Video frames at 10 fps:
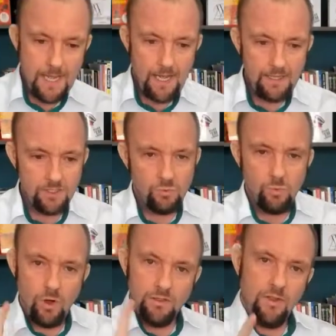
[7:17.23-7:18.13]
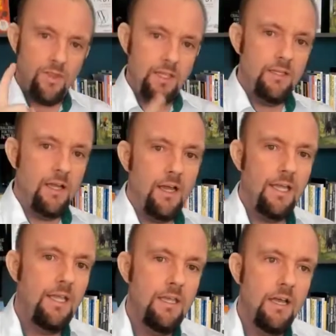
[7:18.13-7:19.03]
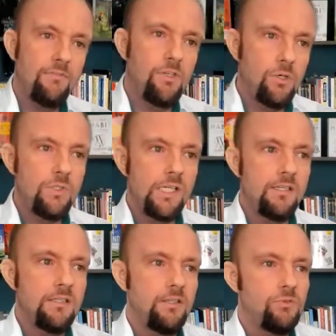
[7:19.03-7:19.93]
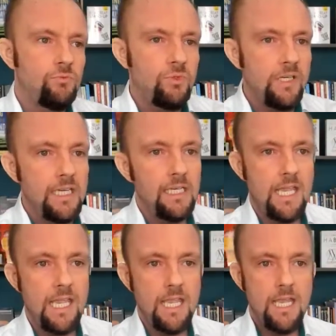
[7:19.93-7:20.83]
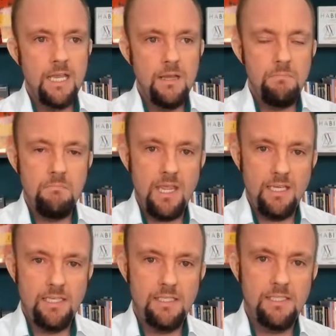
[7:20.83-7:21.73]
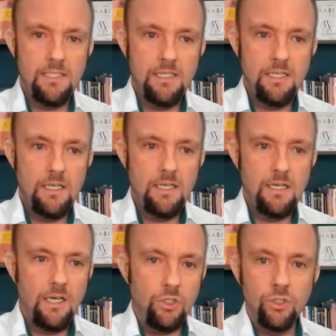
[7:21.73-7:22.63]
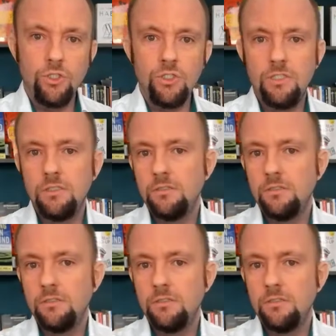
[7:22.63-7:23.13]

and there's one thing that I have noticed that really makes a good,